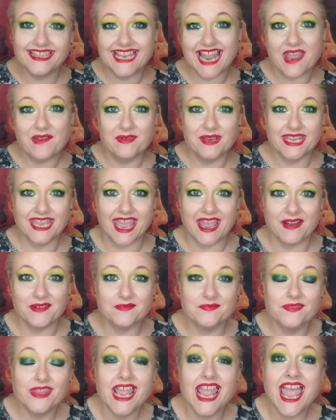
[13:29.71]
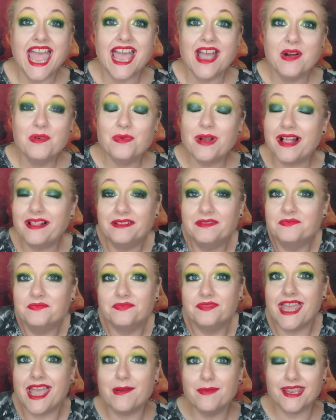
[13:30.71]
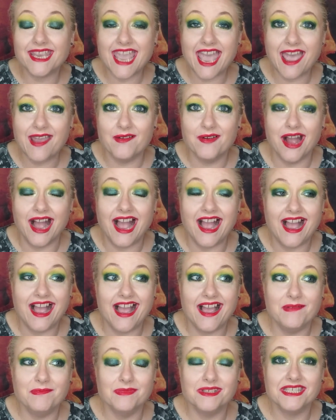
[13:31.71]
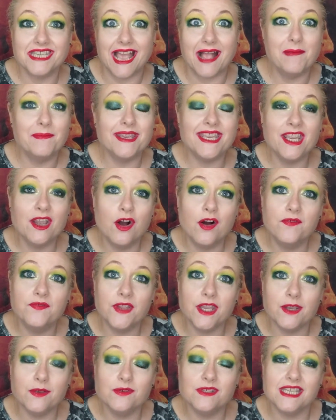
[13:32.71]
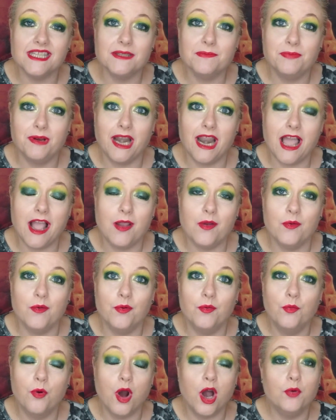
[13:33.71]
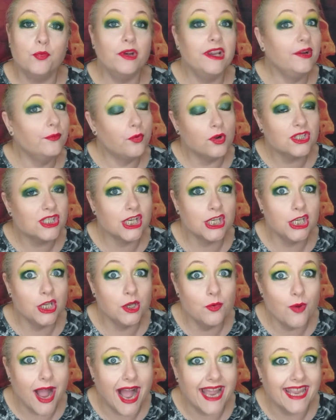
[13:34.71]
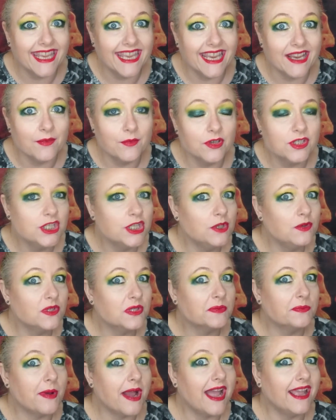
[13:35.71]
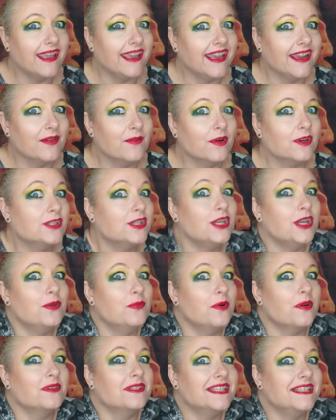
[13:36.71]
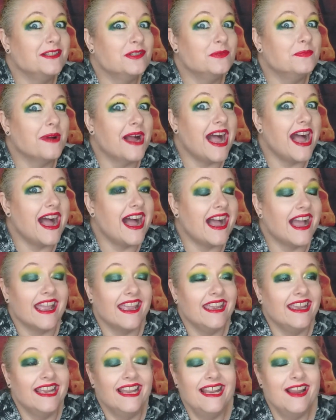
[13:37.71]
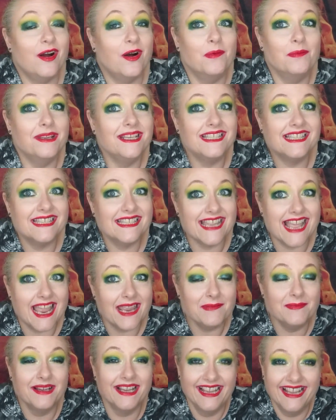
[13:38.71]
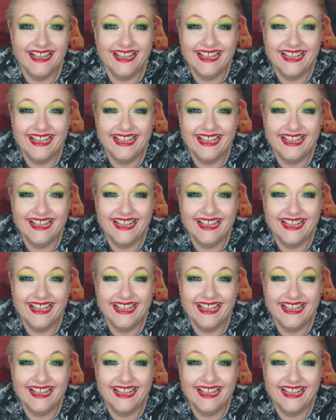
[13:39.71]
There we go. Well, there we go. Tell me your views in the below. What are you eyeing? What are you spying? What are you wanting to buy? It all means the same.